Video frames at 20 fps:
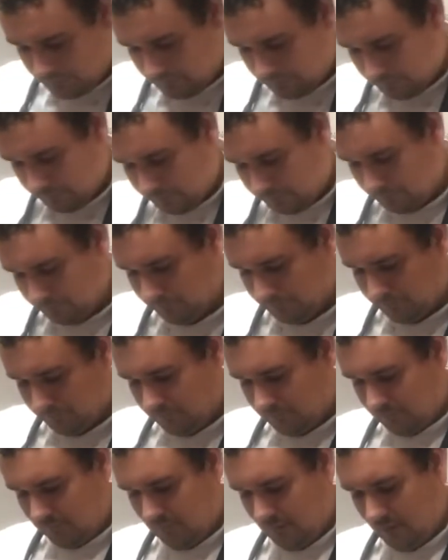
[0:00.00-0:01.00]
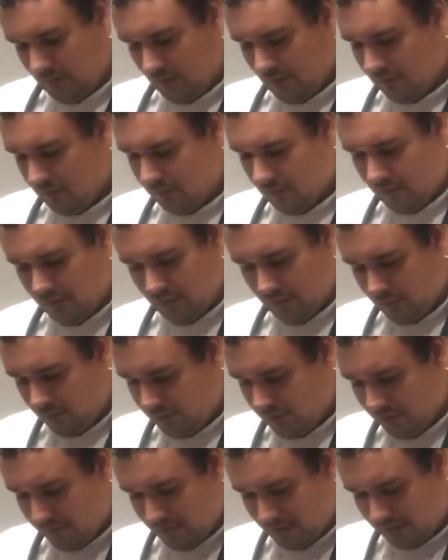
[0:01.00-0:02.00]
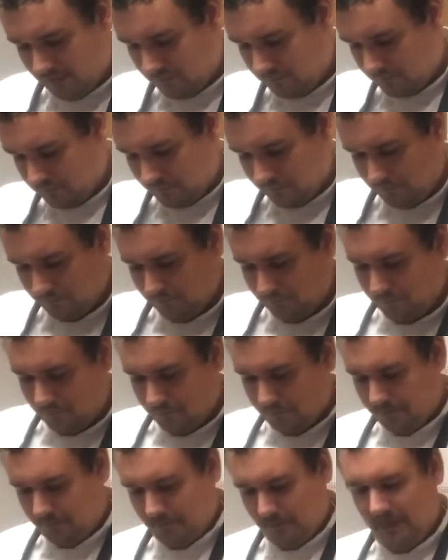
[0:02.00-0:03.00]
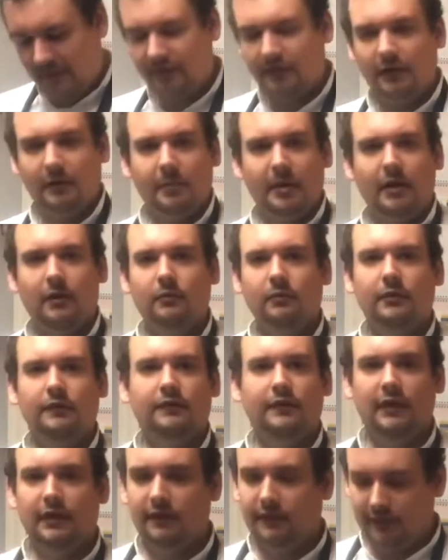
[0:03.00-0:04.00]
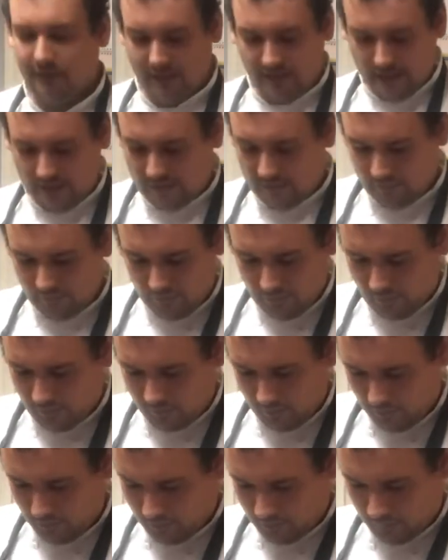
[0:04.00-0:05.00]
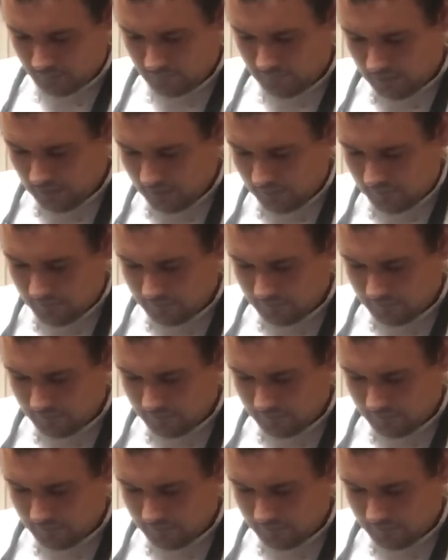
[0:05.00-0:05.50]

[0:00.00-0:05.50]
not going to worry about messing about with de-seeding them or taking the